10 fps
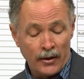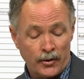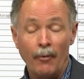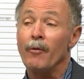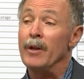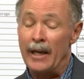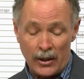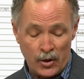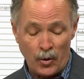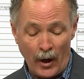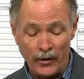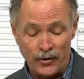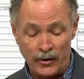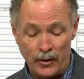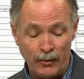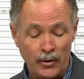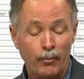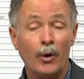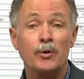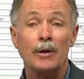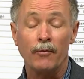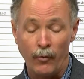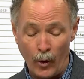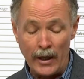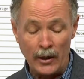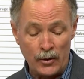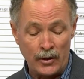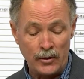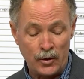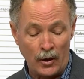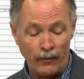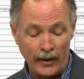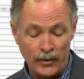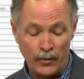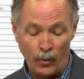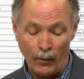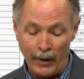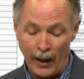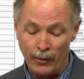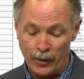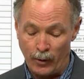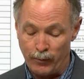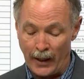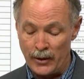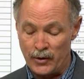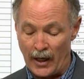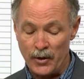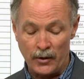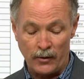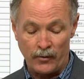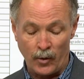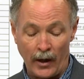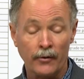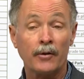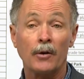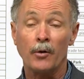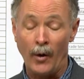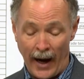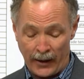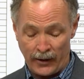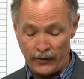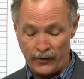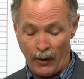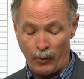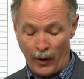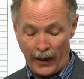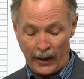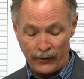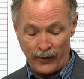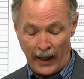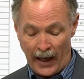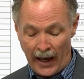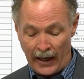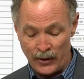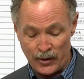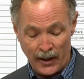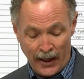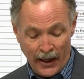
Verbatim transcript: Some of Lincoln's trail system is approaching 40 years in service. We'll be able to replace sections of trails that are cracked and separating as they age.